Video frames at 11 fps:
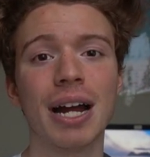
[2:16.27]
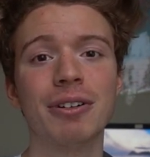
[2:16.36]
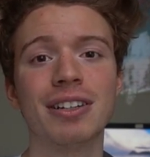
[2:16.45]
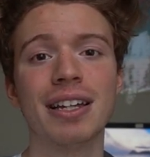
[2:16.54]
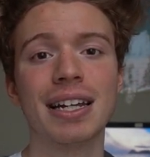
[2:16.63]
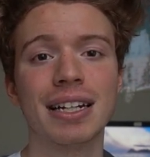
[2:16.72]
I
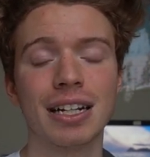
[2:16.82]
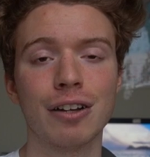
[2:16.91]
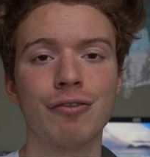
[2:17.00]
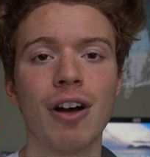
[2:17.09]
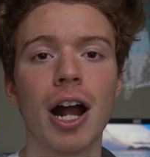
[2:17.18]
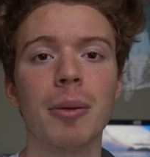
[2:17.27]
would think, in an
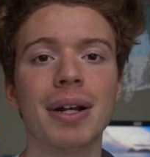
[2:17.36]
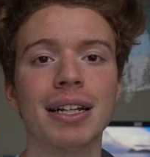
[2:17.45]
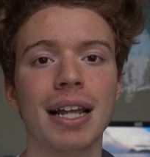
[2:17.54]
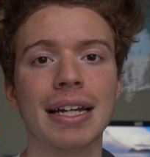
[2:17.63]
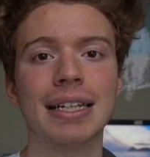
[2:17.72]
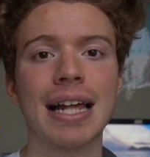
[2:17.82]
environment
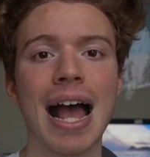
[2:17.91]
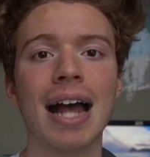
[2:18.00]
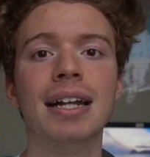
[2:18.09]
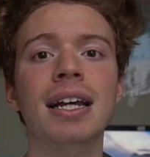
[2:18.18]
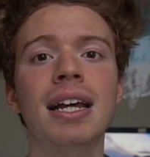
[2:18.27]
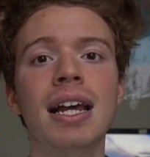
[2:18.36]
like that.